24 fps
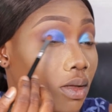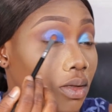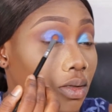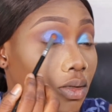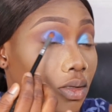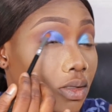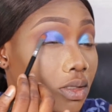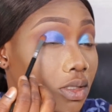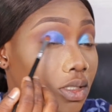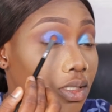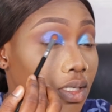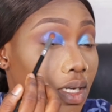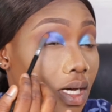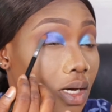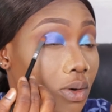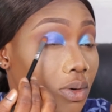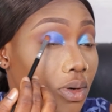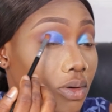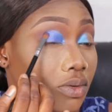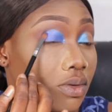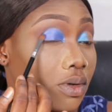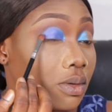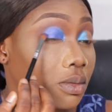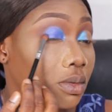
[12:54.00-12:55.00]
Don't shy
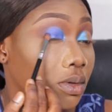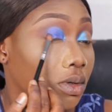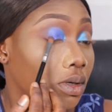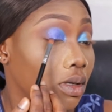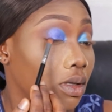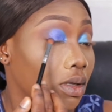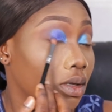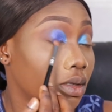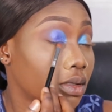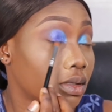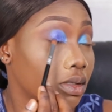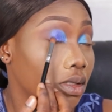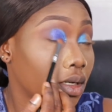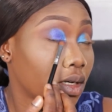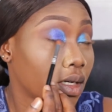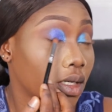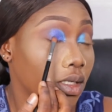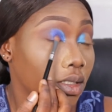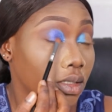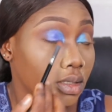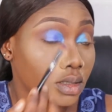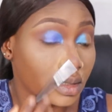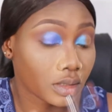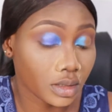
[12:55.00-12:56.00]
away from colors,
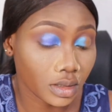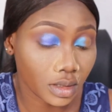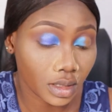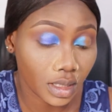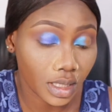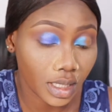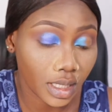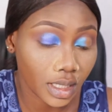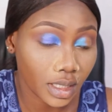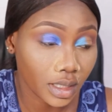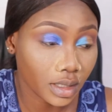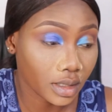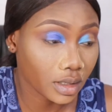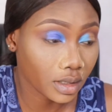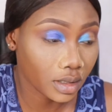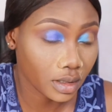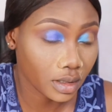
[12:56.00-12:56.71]
guys. Like,